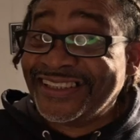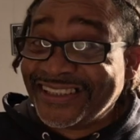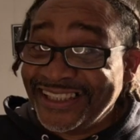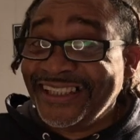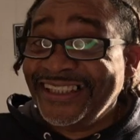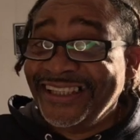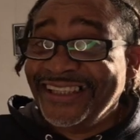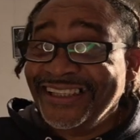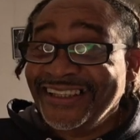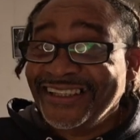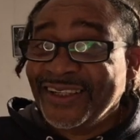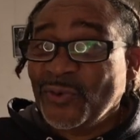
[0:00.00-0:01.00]
you see?
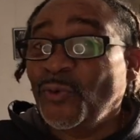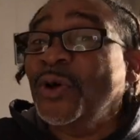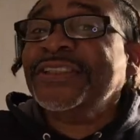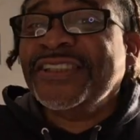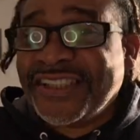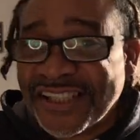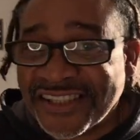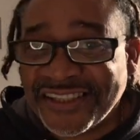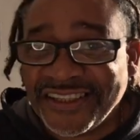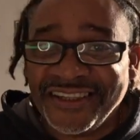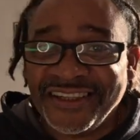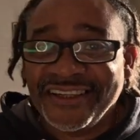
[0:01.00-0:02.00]
What did you
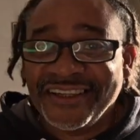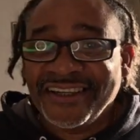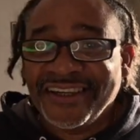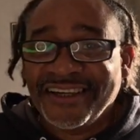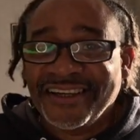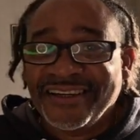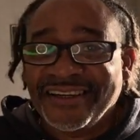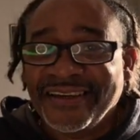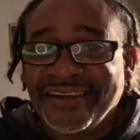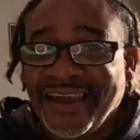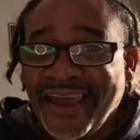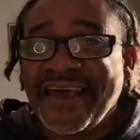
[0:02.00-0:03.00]
see?
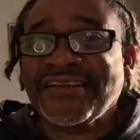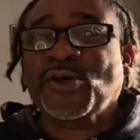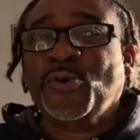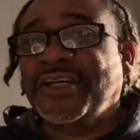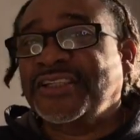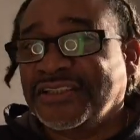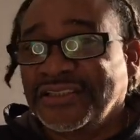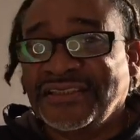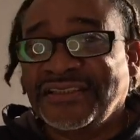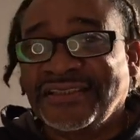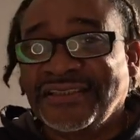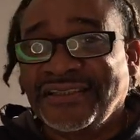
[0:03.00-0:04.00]
Ask
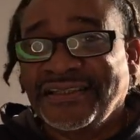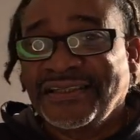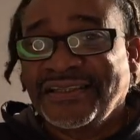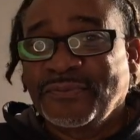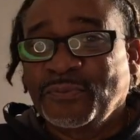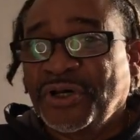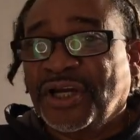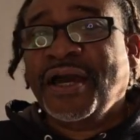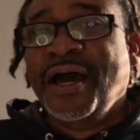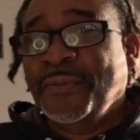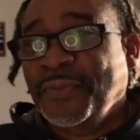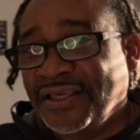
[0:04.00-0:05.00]
questions. Put
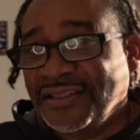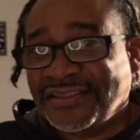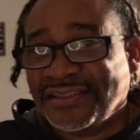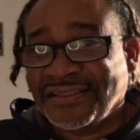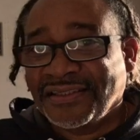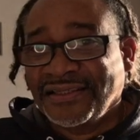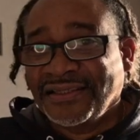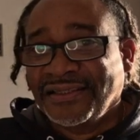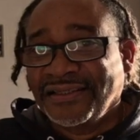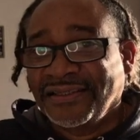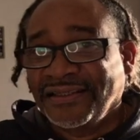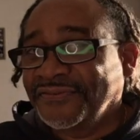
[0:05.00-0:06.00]
comments.
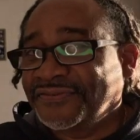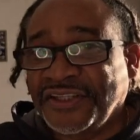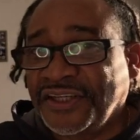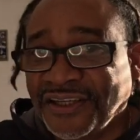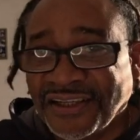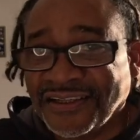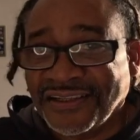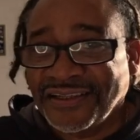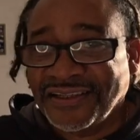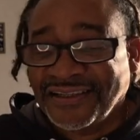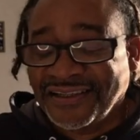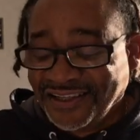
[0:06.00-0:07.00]
Love to hear.
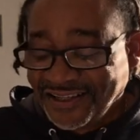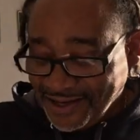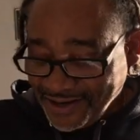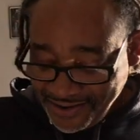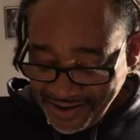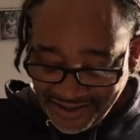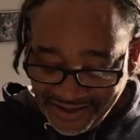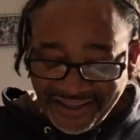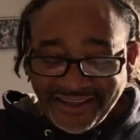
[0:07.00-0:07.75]
All right.